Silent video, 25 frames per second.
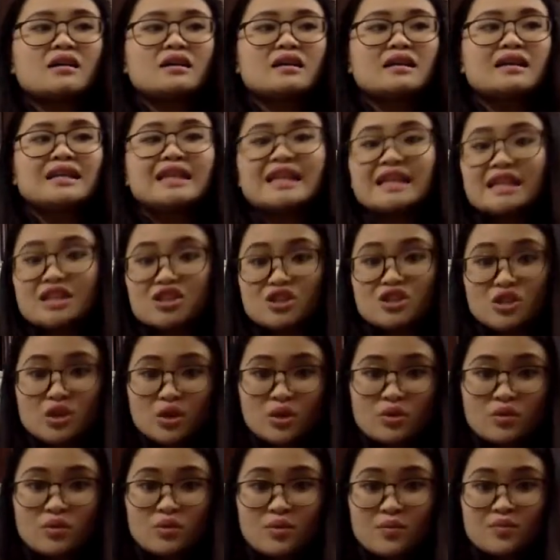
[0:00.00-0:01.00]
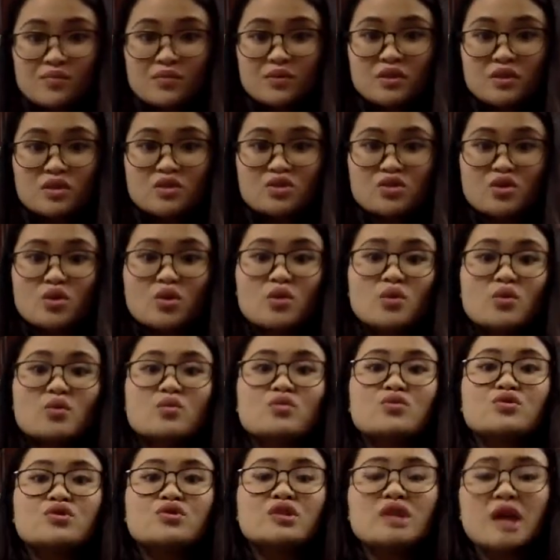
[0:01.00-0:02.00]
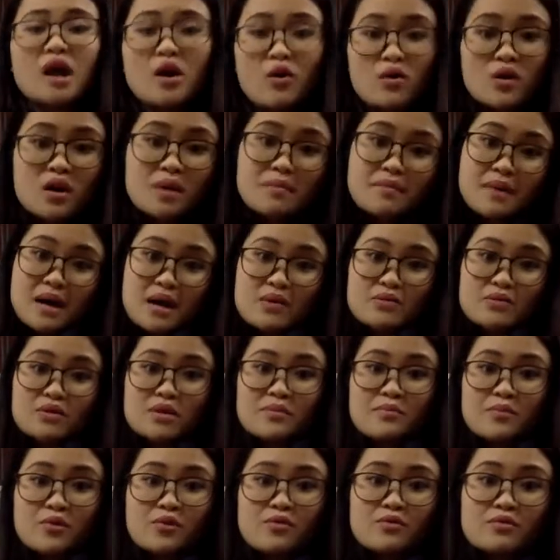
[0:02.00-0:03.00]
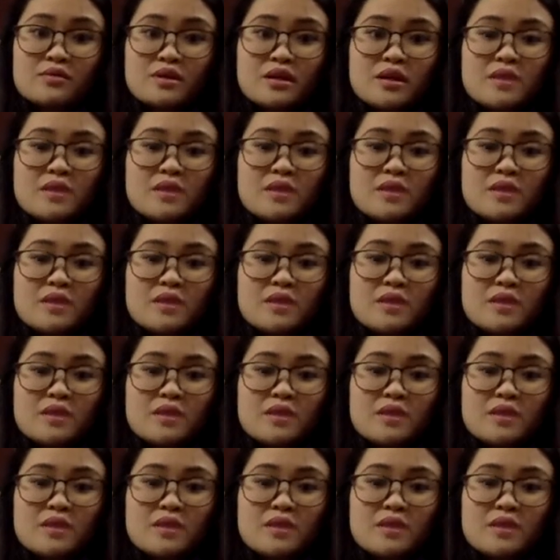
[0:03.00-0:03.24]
lead you to know about the book,